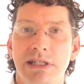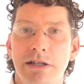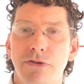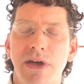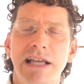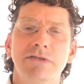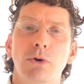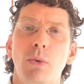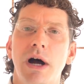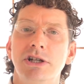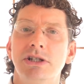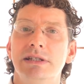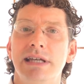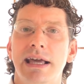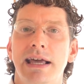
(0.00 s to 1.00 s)
Thanks for watching.
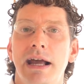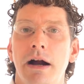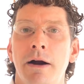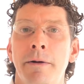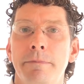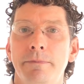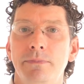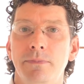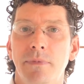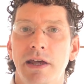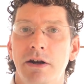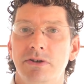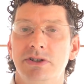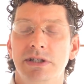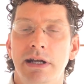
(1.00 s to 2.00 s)
Take care, and
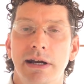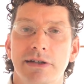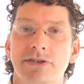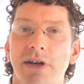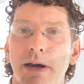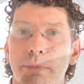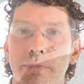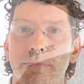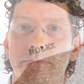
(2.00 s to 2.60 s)
I'll see you next time.